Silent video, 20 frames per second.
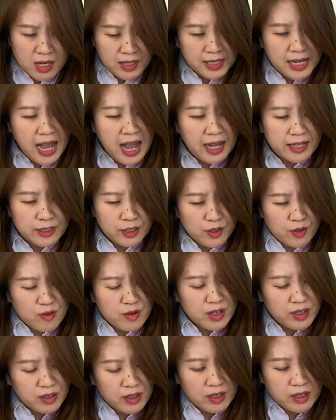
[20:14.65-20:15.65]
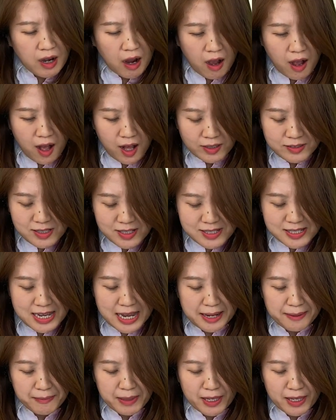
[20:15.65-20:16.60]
God, you're good all the time,